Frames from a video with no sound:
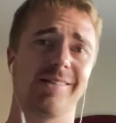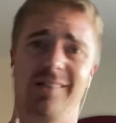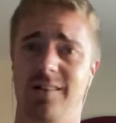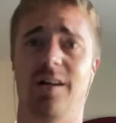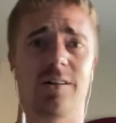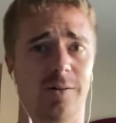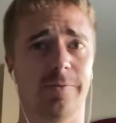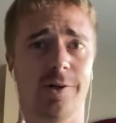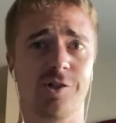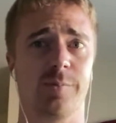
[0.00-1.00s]
not all
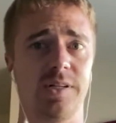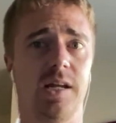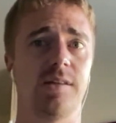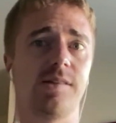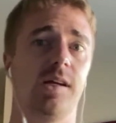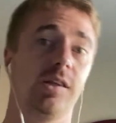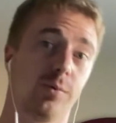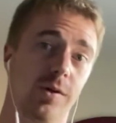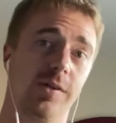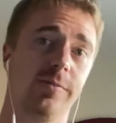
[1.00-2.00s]
friendship and dancing in the
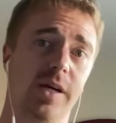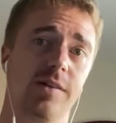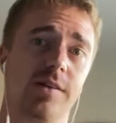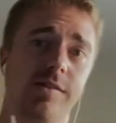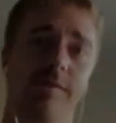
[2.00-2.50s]
world of mantas.